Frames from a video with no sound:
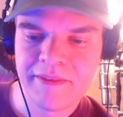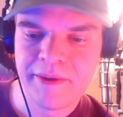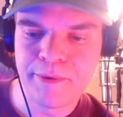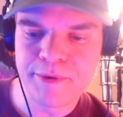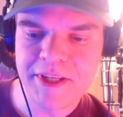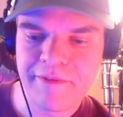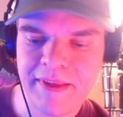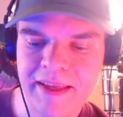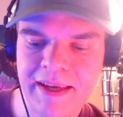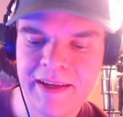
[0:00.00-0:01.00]
do
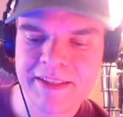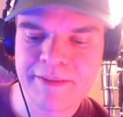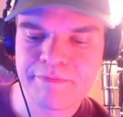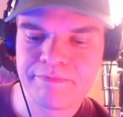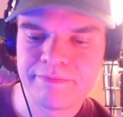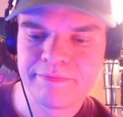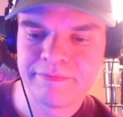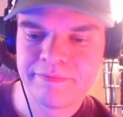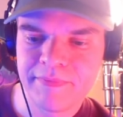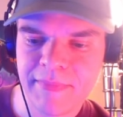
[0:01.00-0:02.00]
something else,
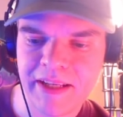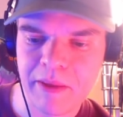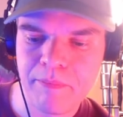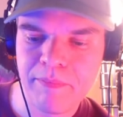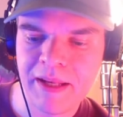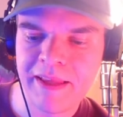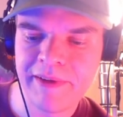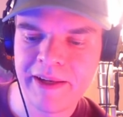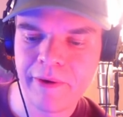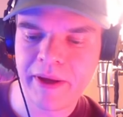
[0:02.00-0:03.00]
like play
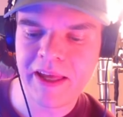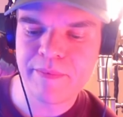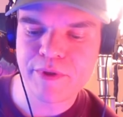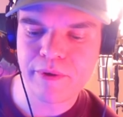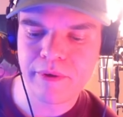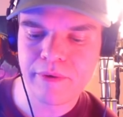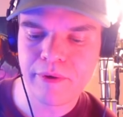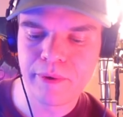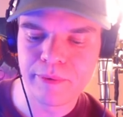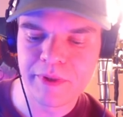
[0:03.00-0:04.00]
video games or
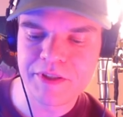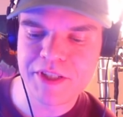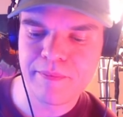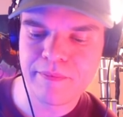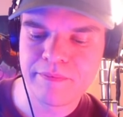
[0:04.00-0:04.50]
go to the gym.